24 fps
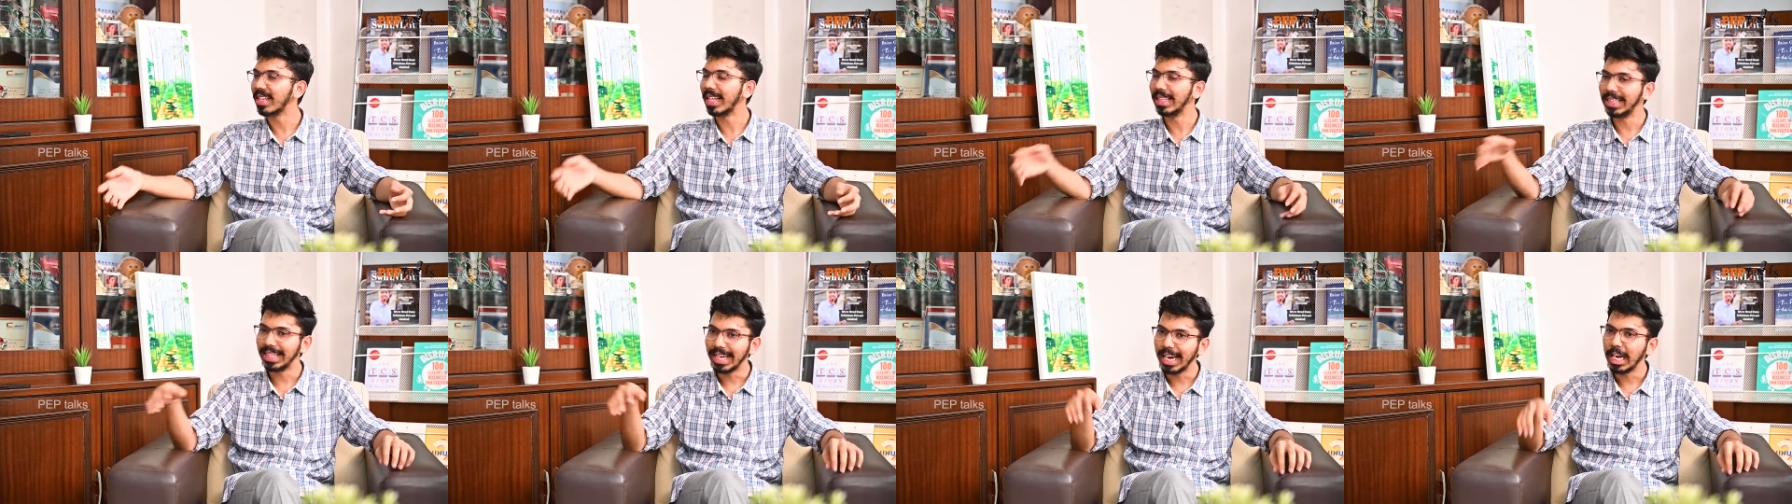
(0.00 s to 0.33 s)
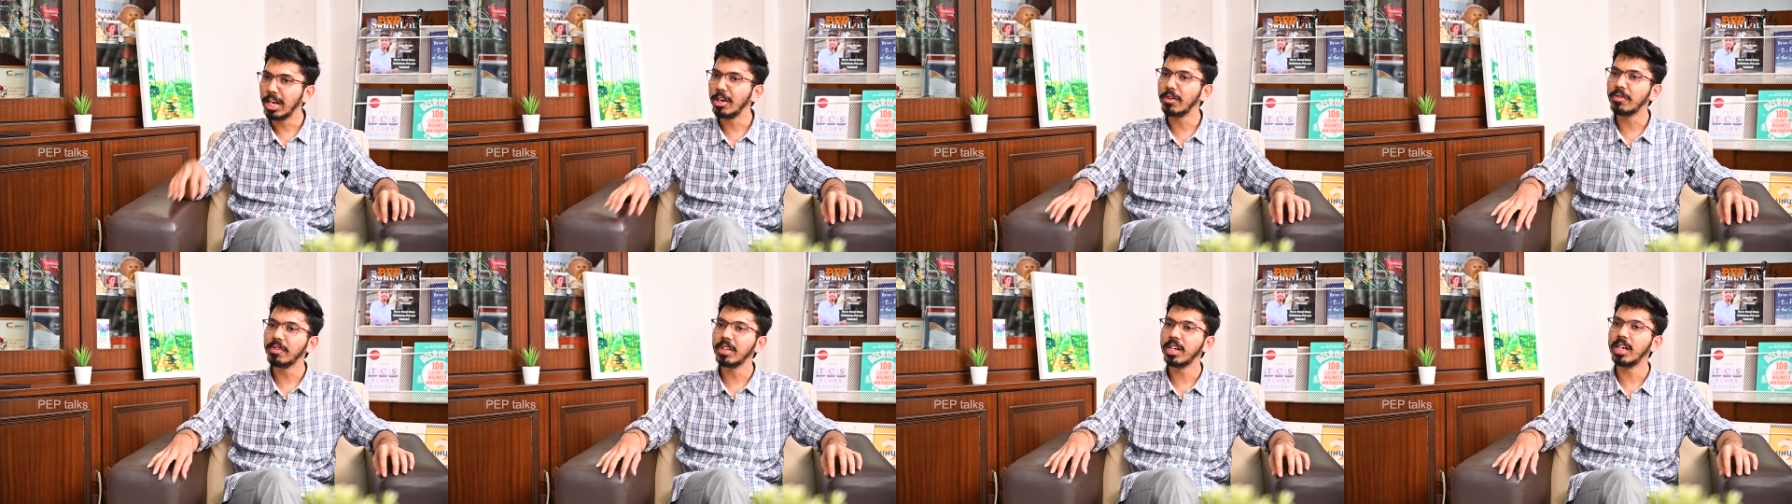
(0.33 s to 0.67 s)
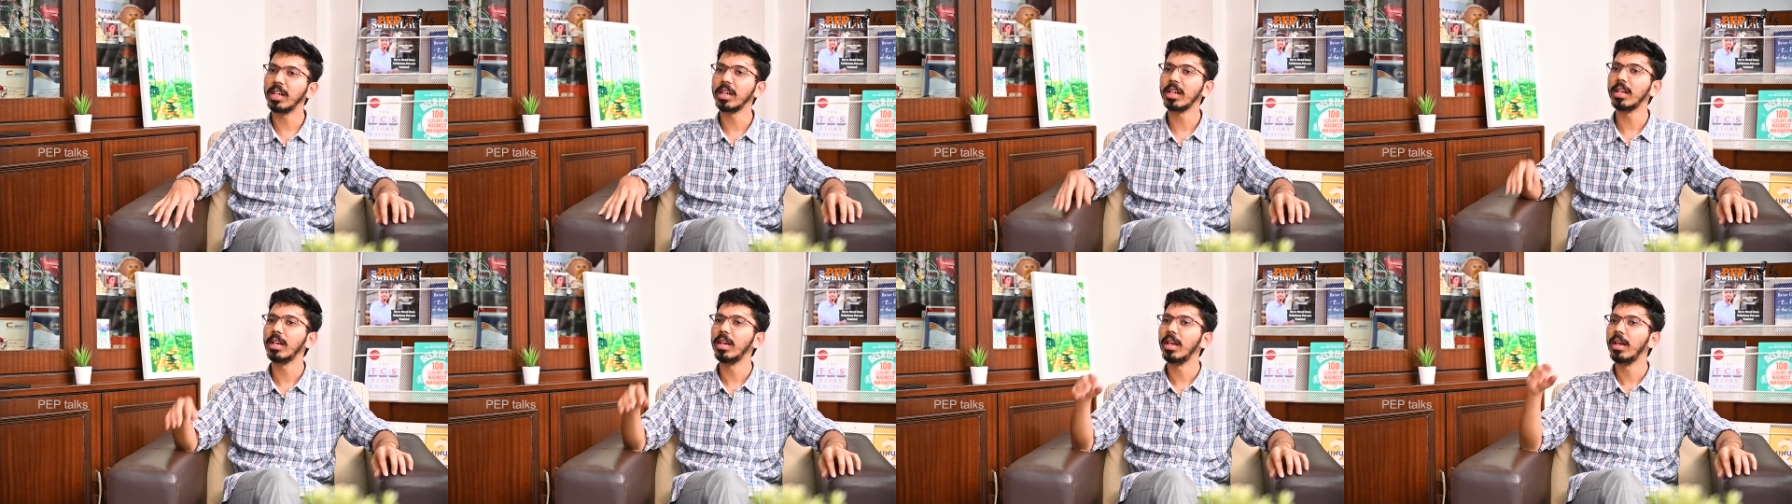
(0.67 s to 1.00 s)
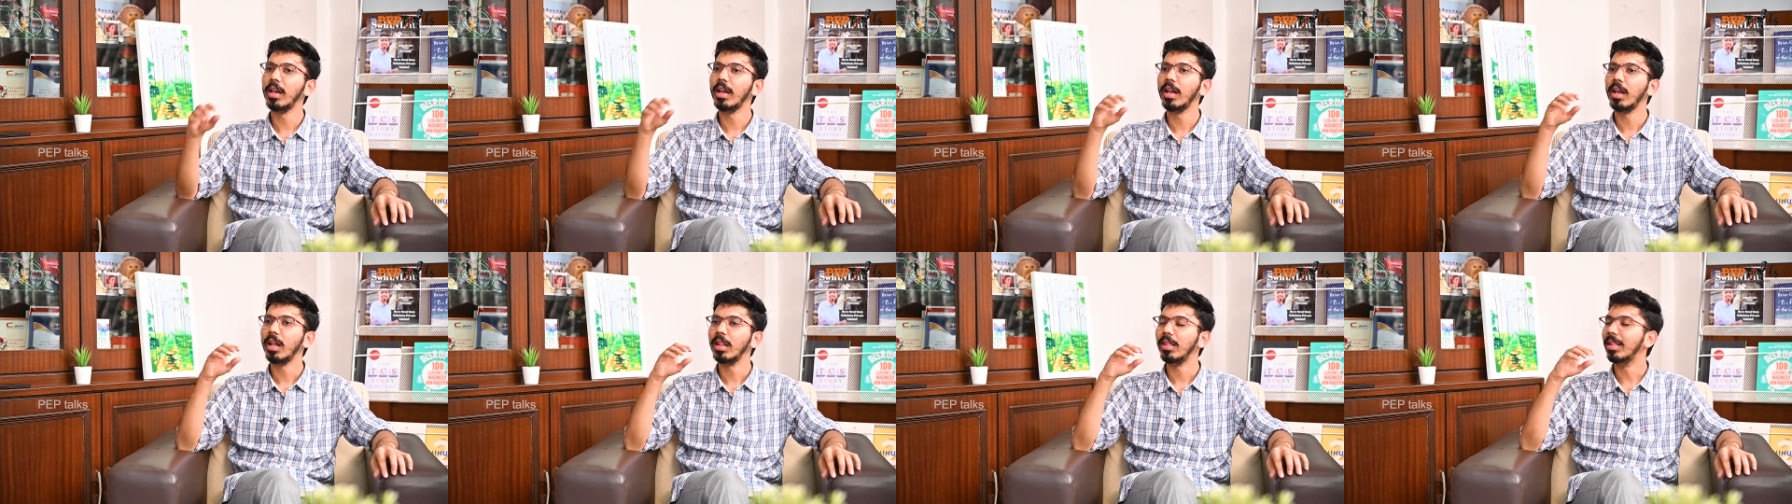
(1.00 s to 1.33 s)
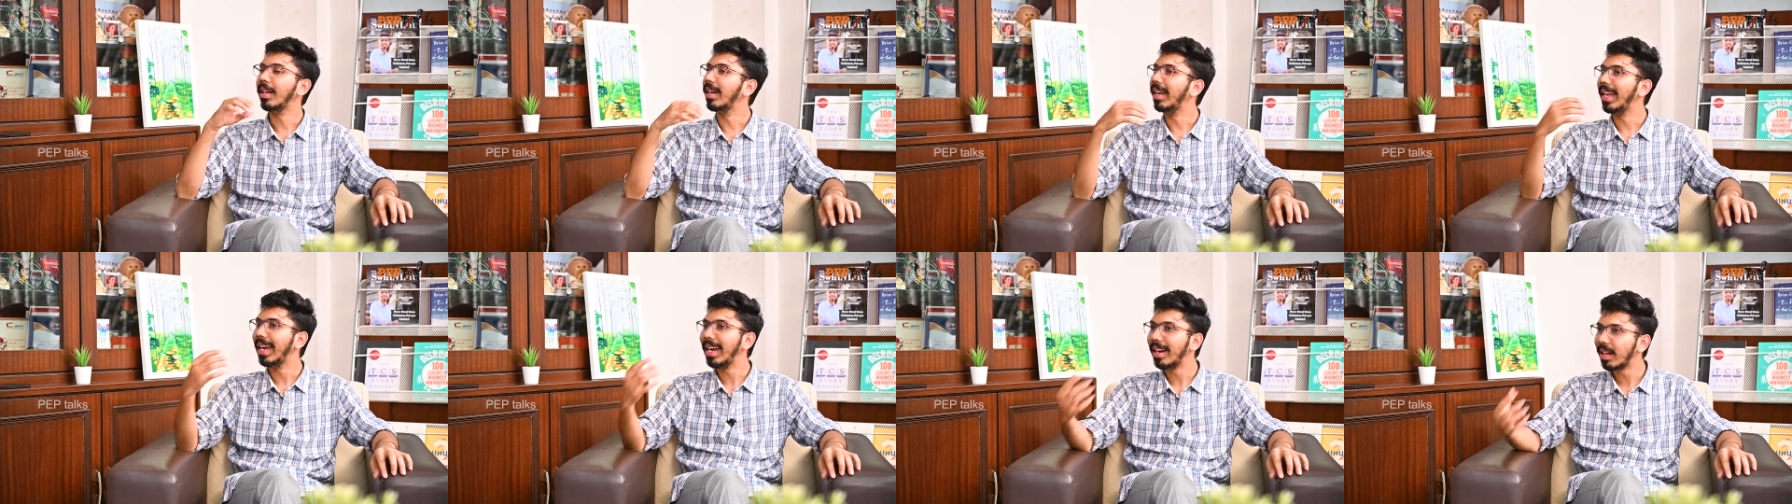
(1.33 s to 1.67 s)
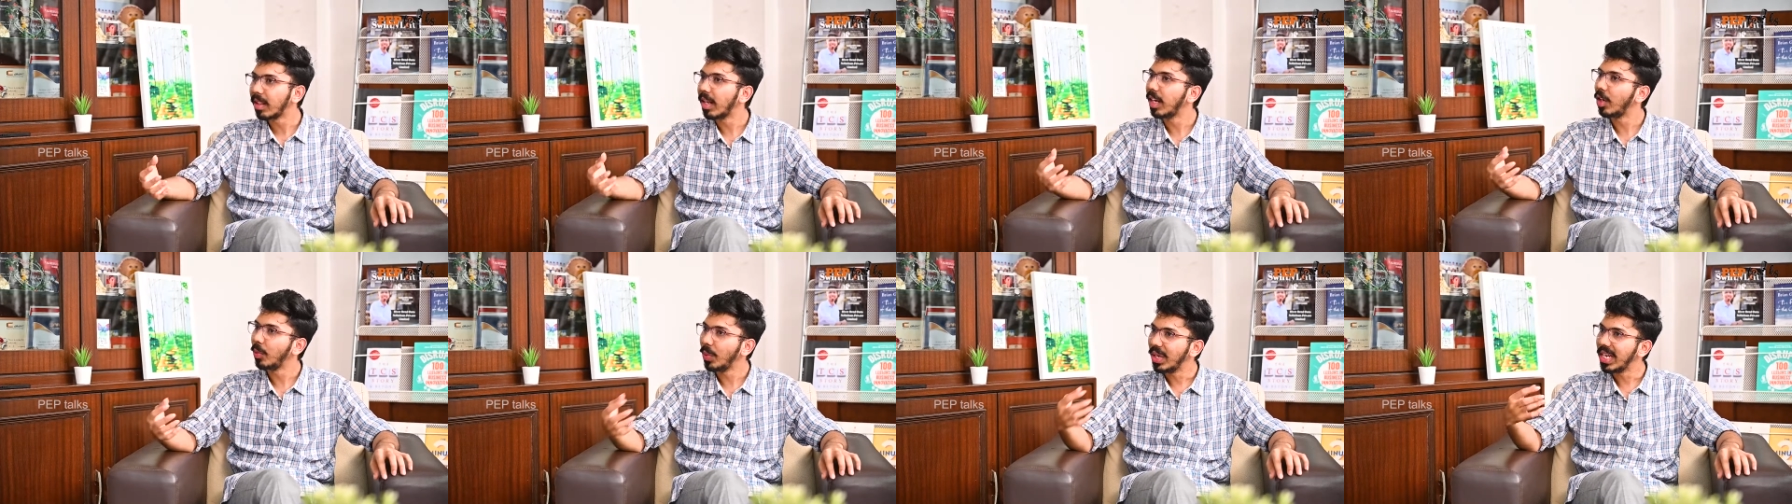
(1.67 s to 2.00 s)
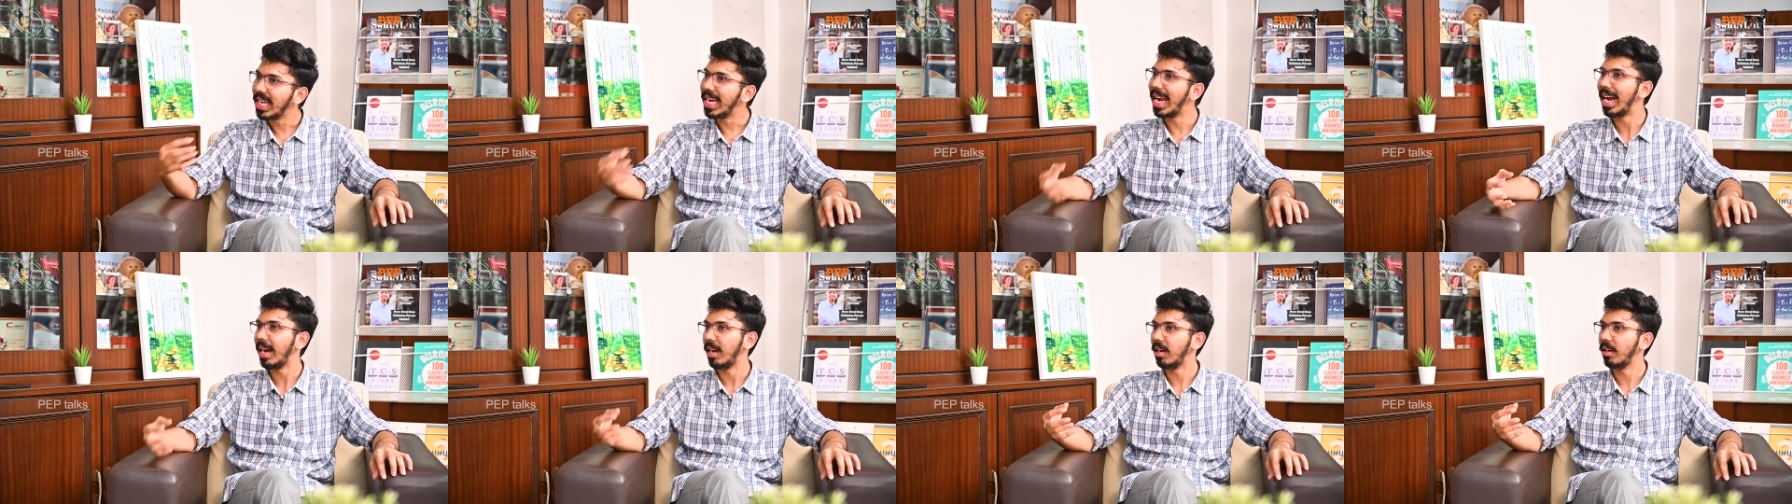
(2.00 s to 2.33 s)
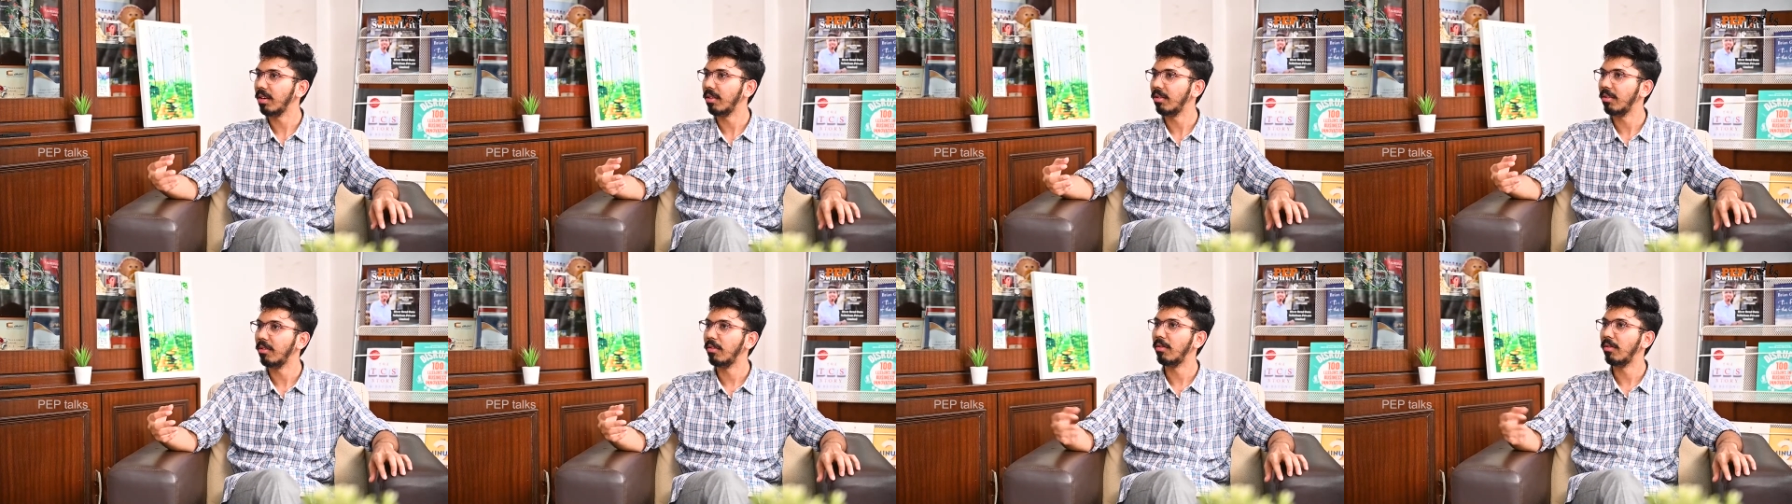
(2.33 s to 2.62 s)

At the end of the day, the data that we get